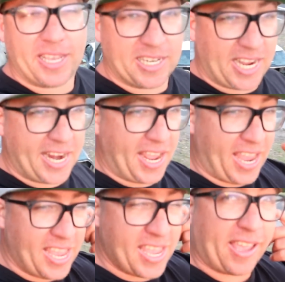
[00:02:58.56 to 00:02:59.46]
container
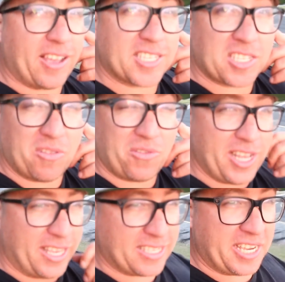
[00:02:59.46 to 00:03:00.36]
here because it's a
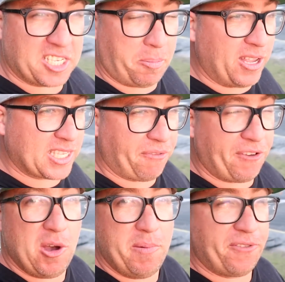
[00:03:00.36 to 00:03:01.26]
really sick spot to
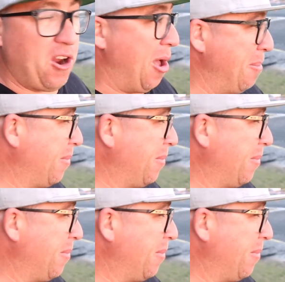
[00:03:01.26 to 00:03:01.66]
film from.